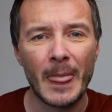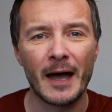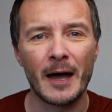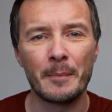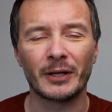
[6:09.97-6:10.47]

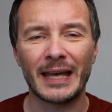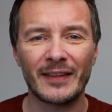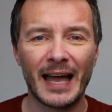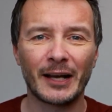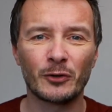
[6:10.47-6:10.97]
Uh, but get
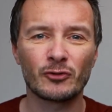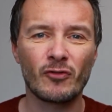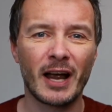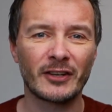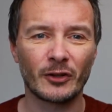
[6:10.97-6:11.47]
the angles
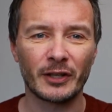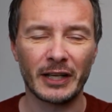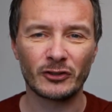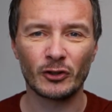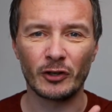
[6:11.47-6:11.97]
right so that
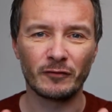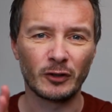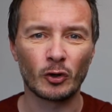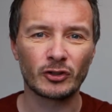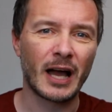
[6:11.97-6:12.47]
it sort of
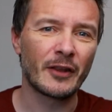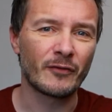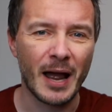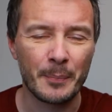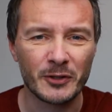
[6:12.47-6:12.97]
looks like the
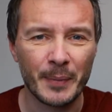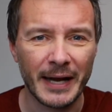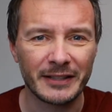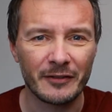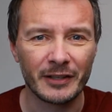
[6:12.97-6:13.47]
right
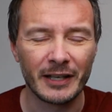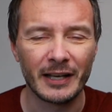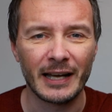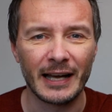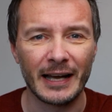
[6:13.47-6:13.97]
perspective.
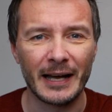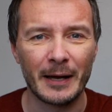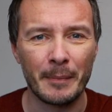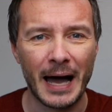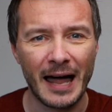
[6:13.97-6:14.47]

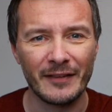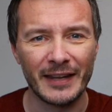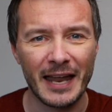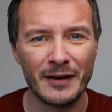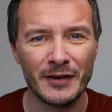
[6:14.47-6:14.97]
Um, and
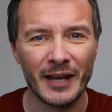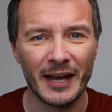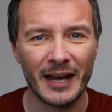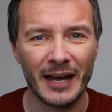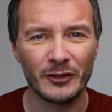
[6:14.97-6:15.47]
then
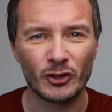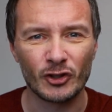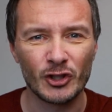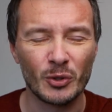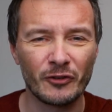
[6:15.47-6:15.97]
uh, and
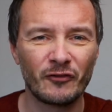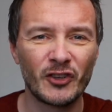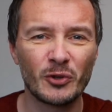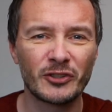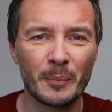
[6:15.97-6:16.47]
just use a
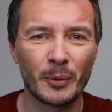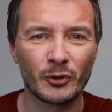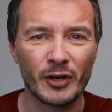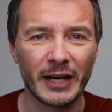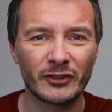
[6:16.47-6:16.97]
few simple
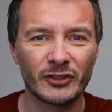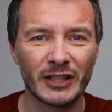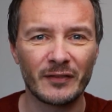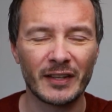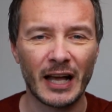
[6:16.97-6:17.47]
tricks to
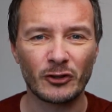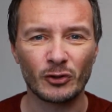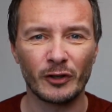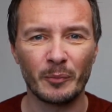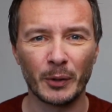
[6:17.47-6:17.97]
give it that
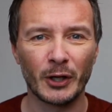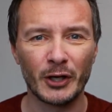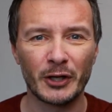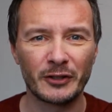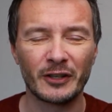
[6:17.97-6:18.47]
sort of
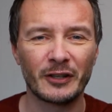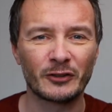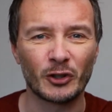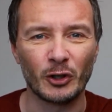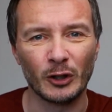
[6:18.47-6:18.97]
blurred
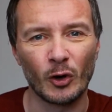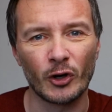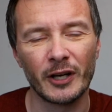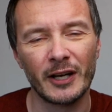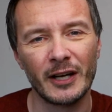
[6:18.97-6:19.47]
sort of
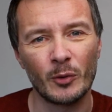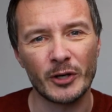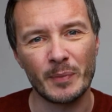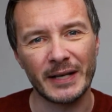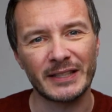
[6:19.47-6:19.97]
look
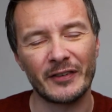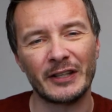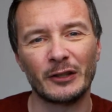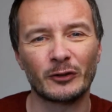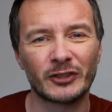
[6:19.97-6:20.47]
which makes
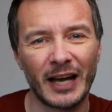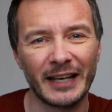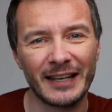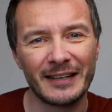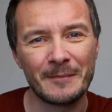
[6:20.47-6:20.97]
everything look
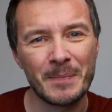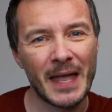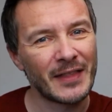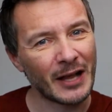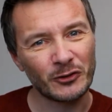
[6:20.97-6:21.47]
tiny.
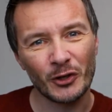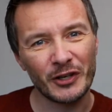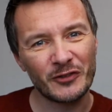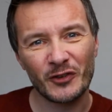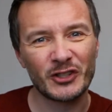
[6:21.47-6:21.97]
That's all
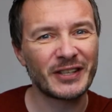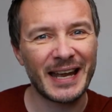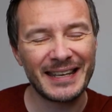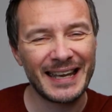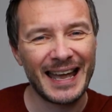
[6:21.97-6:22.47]
there is for
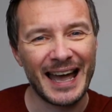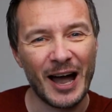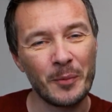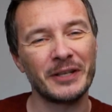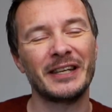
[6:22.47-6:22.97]
today.
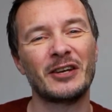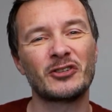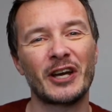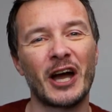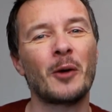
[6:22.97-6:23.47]
I hope you did
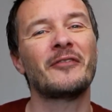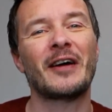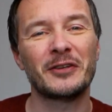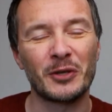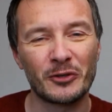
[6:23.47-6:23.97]
enjoy it. I hope you
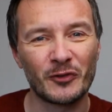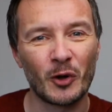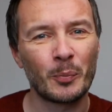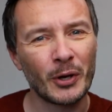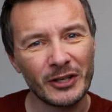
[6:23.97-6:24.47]
found it
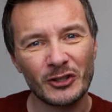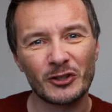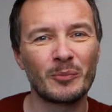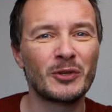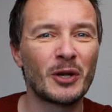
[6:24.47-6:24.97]
useful. Put it to
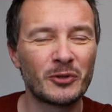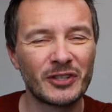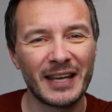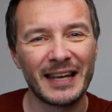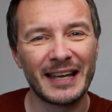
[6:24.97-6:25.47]
some
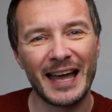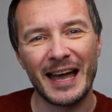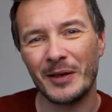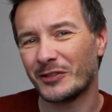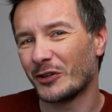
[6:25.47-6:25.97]
use.
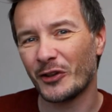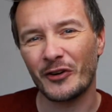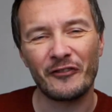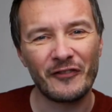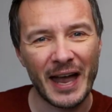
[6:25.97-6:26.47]
Uh, it's
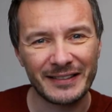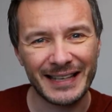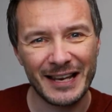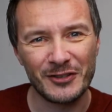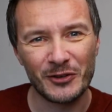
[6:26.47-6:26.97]
another effect
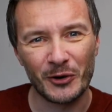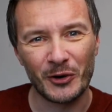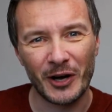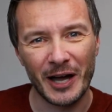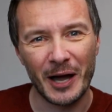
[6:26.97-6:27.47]
in
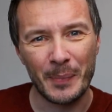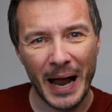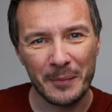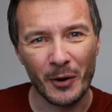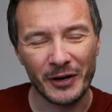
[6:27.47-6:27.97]
your uh,
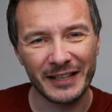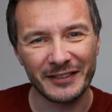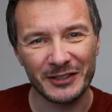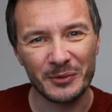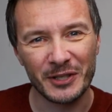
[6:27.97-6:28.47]
back pocket
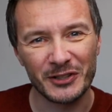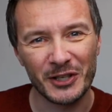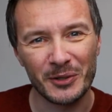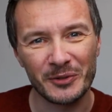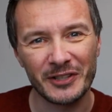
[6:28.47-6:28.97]
that you can
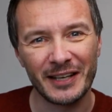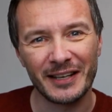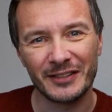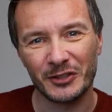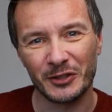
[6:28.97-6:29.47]
use
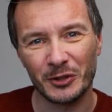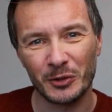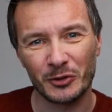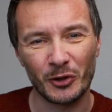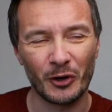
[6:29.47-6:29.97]

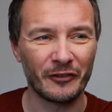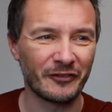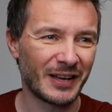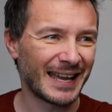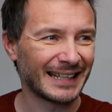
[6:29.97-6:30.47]
to sort
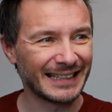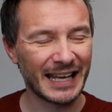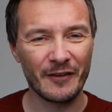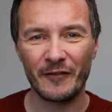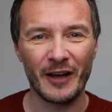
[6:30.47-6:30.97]
of
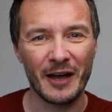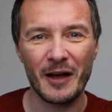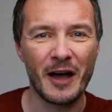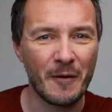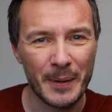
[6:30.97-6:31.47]
give
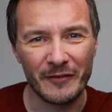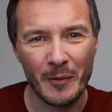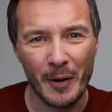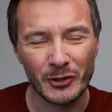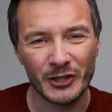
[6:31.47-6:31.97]
uh, a bit of
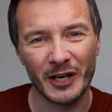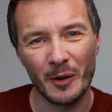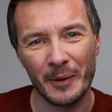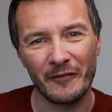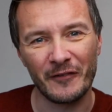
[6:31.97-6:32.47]
emotion and
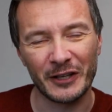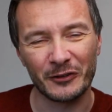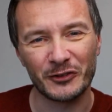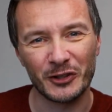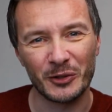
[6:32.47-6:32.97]
a bit of
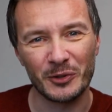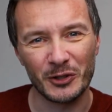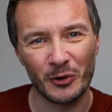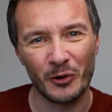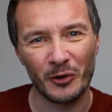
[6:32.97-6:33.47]
feel to
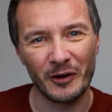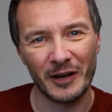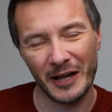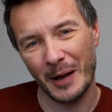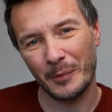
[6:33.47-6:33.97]
your
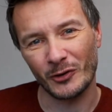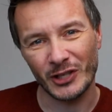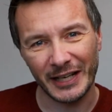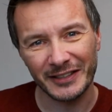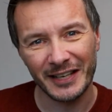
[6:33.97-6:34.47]
uh,
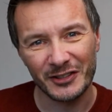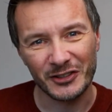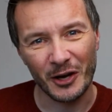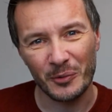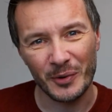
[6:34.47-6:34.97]
projects.
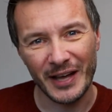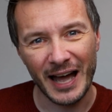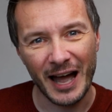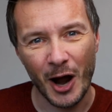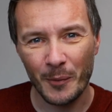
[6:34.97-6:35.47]
So with
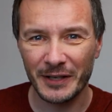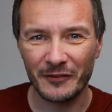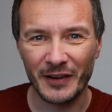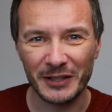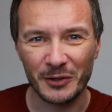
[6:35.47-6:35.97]
that, I hope you
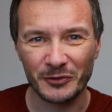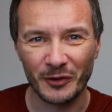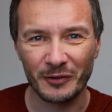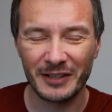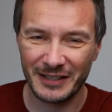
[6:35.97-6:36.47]
did find it
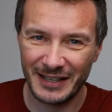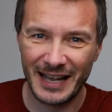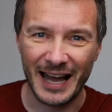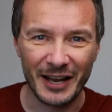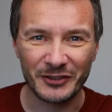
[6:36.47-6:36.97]
useful
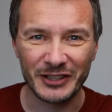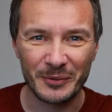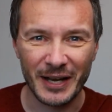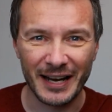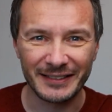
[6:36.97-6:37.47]
and I'll see
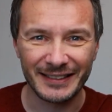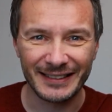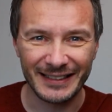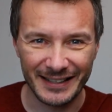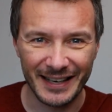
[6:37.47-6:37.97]
you guys
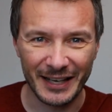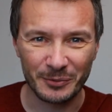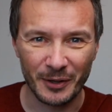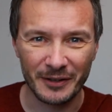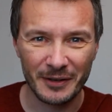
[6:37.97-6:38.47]
in the
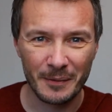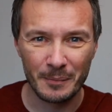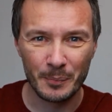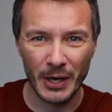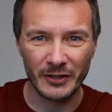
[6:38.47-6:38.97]
next one.
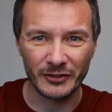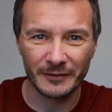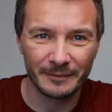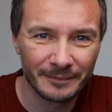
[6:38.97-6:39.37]
Peace!